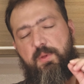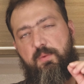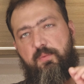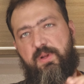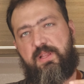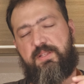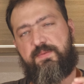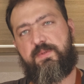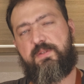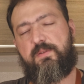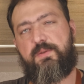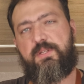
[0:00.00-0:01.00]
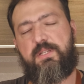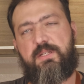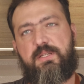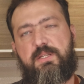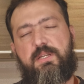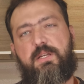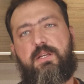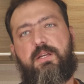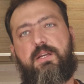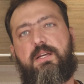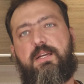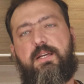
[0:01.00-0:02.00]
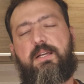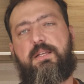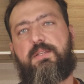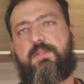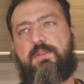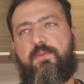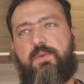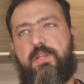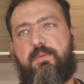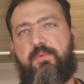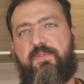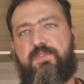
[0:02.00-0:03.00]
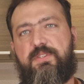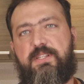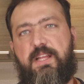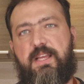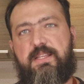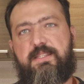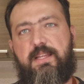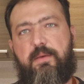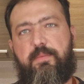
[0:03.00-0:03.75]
really translucent, so we can move to the next step.